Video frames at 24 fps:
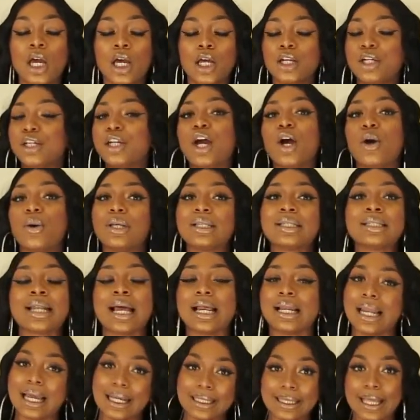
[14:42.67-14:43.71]
No, it's not
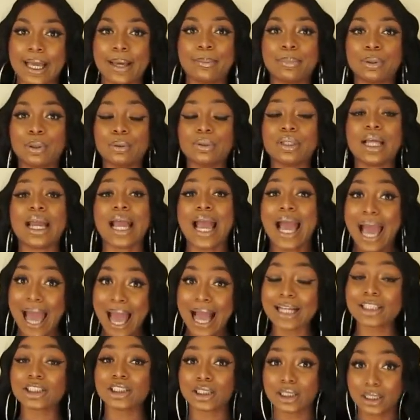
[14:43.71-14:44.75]
like that, boo. They
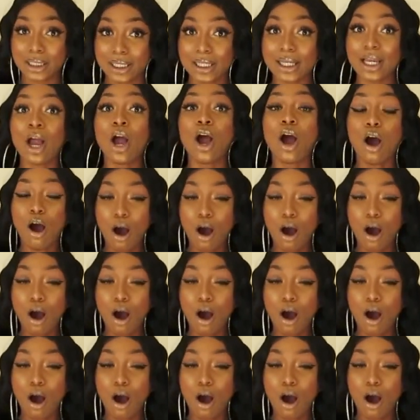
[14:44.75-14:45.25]
actually